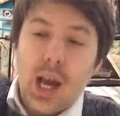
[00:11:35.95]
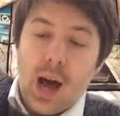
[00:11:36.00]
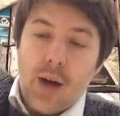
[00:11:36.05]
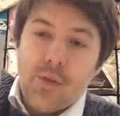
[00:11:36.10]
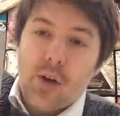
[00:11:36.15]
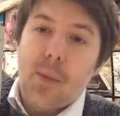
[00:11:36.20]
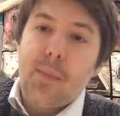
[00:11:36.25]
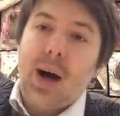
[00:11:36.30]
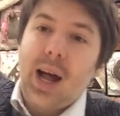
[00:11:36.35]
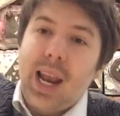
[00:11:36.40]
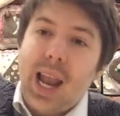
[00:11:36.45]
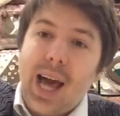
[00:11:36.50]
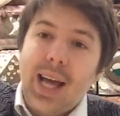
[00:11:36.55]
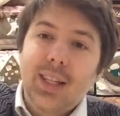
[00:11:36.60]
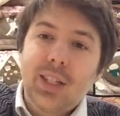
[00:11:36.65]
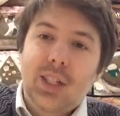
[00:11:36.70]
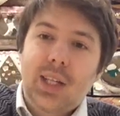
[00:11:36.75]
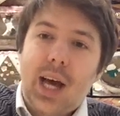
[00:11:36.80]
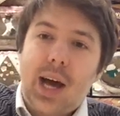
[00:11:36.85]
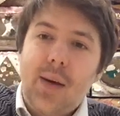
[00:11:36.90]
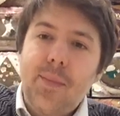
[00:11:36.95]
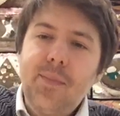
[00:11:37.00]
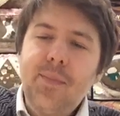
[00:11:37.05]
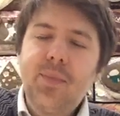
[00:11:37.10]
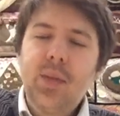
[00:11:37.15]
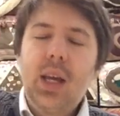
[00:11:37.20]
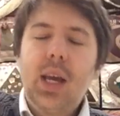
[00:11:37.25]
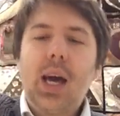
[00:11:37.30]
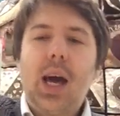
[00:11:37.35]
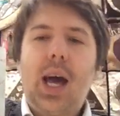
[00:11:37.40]
I've got my lines down,
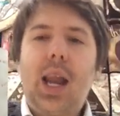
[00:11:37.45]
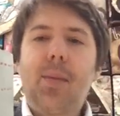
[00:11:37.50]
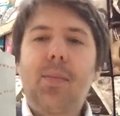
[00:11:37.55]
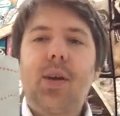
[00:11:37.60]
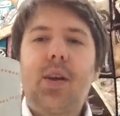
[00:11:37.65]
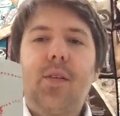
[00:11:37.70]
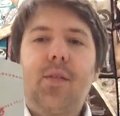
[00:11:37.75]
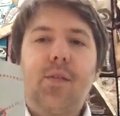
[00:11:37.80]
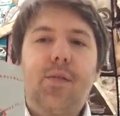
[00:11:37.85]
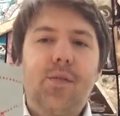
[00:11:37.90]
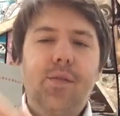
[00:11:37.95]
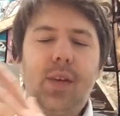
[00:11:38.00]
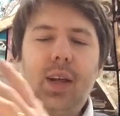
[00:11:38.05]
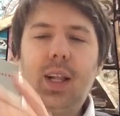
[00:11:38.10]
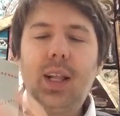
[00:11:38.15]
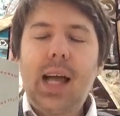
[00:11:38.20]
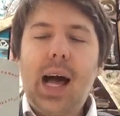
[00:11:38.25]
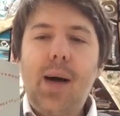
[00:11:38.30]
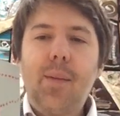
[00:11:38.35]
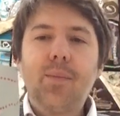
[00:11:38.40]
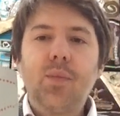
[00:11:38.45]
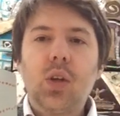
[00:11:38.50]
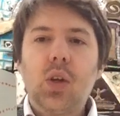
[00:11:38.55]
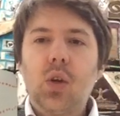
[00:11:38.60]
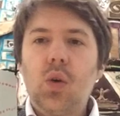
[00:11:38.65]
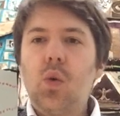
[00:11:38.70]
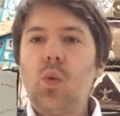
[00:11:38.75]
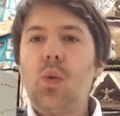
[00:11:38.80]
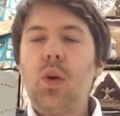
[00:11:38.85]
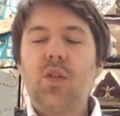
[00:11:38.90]
and I'm going to fill that
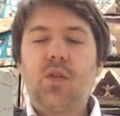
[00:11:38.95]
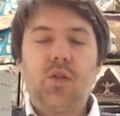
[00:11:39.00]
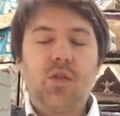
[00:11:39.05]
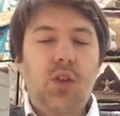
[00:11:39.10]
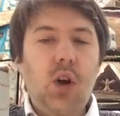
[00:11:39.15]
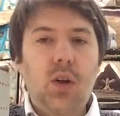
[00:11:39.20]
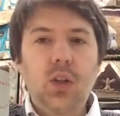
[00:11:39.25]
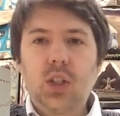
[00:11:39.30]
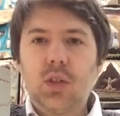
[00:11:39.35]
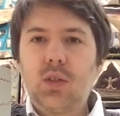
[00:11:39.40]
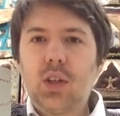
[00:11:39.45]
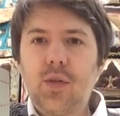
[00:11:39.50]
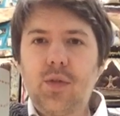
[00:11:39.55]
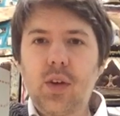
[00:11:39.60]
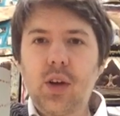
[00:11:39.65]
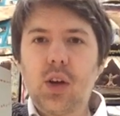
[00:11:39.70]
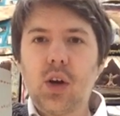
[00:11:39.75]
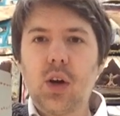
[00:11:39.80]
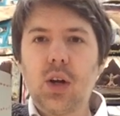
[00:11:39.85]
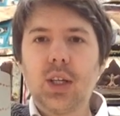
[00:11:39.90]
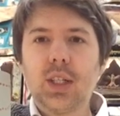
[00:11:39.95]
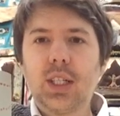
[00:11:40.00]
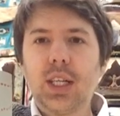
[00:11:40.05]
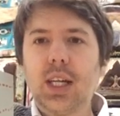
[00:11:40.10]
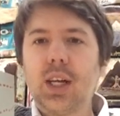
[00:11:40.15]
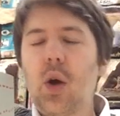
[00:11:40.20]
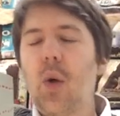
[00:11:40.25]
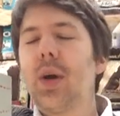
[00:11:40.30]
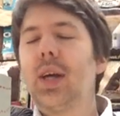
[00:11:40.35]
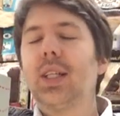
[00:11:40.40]
with dots of different colours
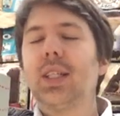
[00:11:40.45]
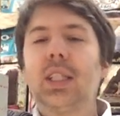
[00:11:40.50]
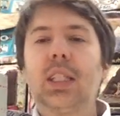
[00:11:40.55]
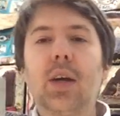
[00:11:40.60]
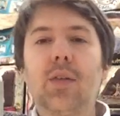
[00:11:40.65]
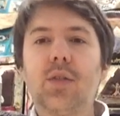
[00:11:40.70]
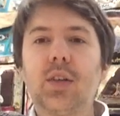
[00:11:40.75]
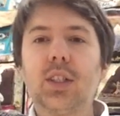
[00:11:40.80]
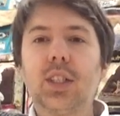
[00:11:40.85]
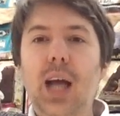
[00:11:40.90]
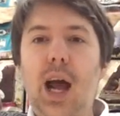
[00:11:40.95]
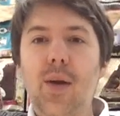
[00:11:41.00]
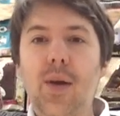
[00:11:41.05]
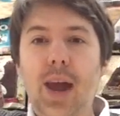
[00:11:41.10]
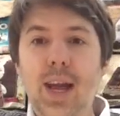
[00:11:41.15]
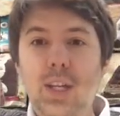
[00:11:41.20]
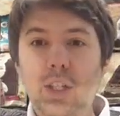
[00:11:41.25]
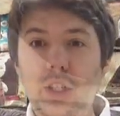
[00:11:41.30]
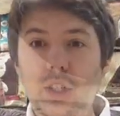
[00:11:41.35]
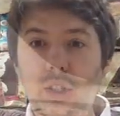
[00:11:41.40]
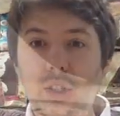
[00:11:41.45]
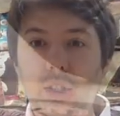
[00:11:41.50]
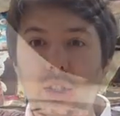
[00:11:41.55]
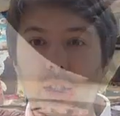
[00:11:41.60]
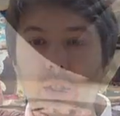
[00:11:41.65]
going in different directions.